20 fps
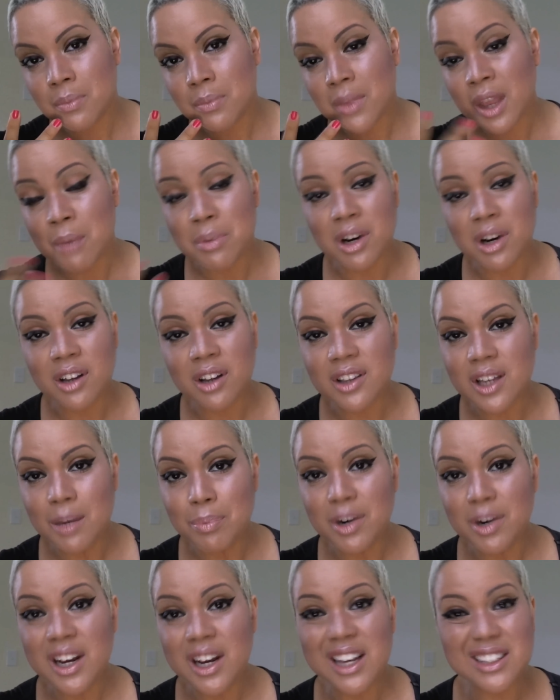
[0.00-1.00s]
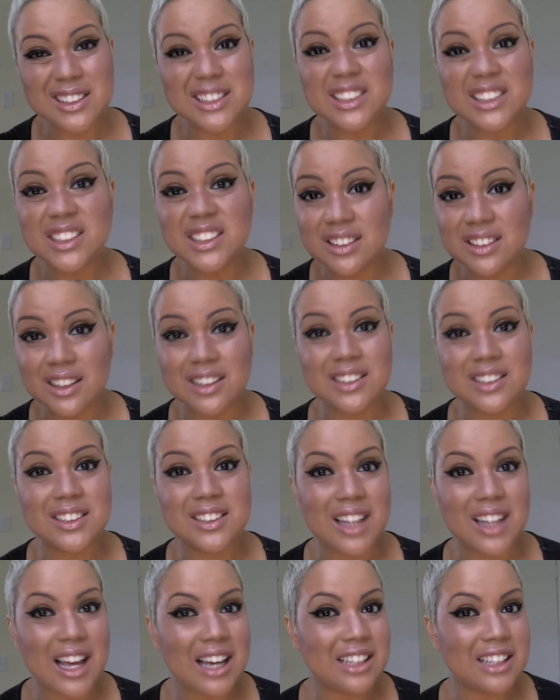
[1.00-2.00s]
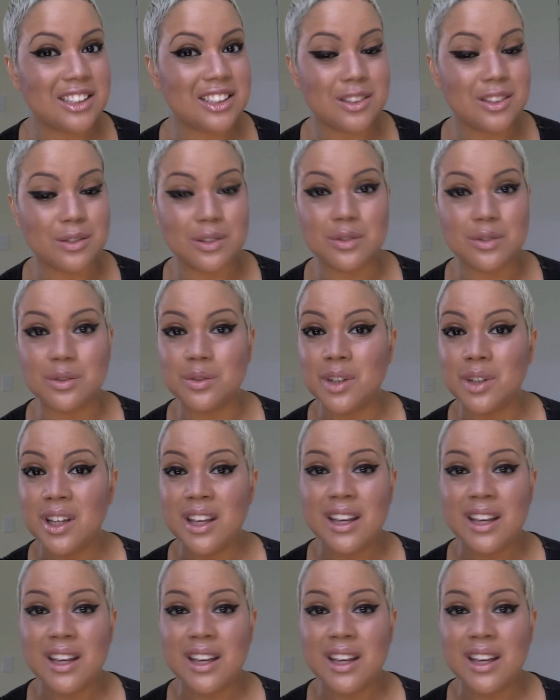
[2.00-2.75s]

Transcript: But on the upper hand, this does last through